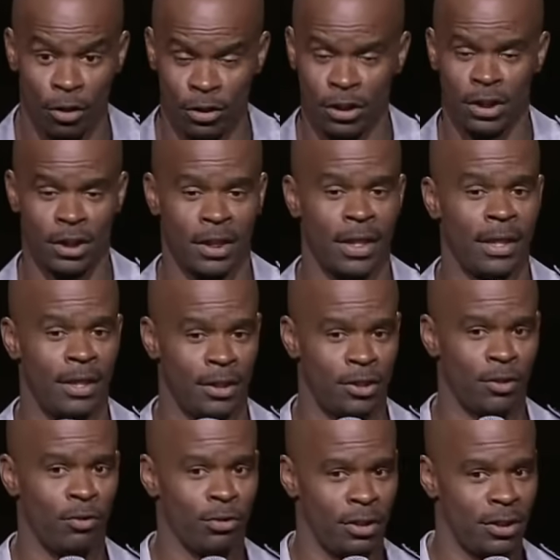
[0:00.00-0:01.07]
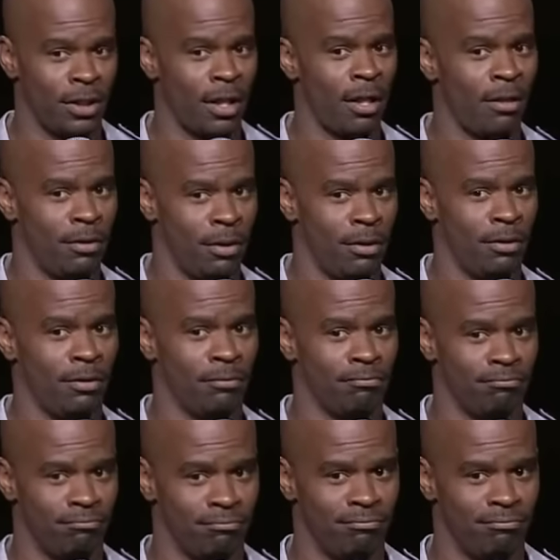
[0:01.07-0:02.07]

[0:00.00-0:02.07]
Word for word: Oh, you just got that joke just now, didn't you?